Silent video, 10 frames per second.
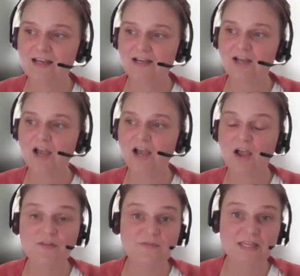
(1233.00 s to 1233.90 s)

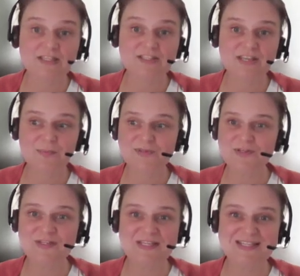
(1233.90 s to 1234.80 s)
I think the
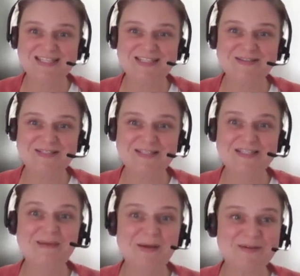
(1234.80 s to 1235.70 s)
opportunity to
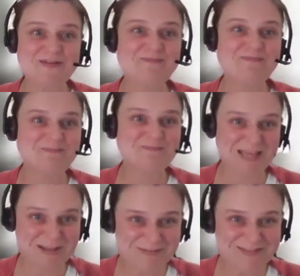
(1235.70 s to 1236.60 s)
dispel some
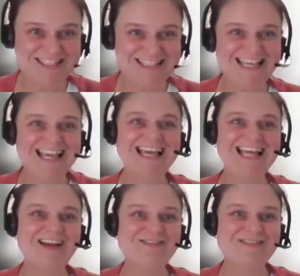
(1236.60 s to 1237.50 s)
myths
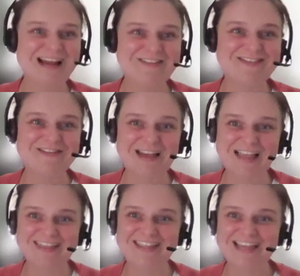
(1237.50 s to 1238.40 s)
around the
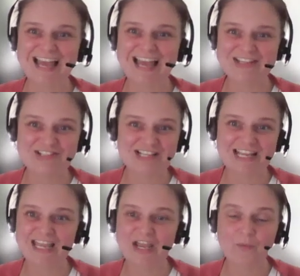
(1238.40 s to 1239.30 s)
fact that
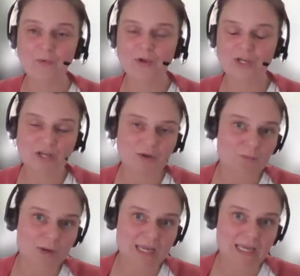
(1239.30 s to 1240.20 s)
actually,
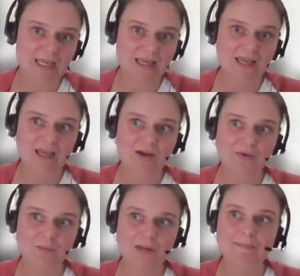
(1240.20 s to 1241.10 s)
we
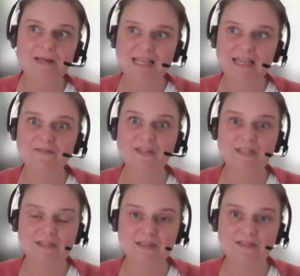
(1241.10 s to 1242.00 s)
believe that
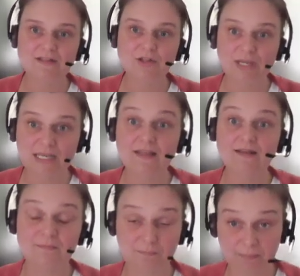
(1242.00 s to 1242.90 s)
looking at
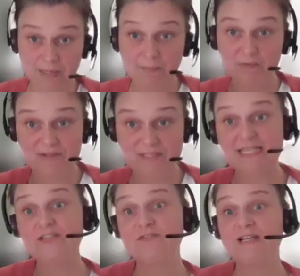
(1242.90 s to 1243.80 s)
people with a
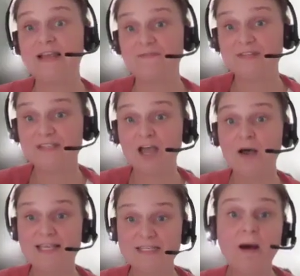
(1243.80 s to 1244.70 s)
sensory lens
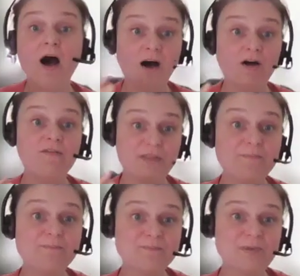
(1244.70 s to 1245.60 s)
is part of them.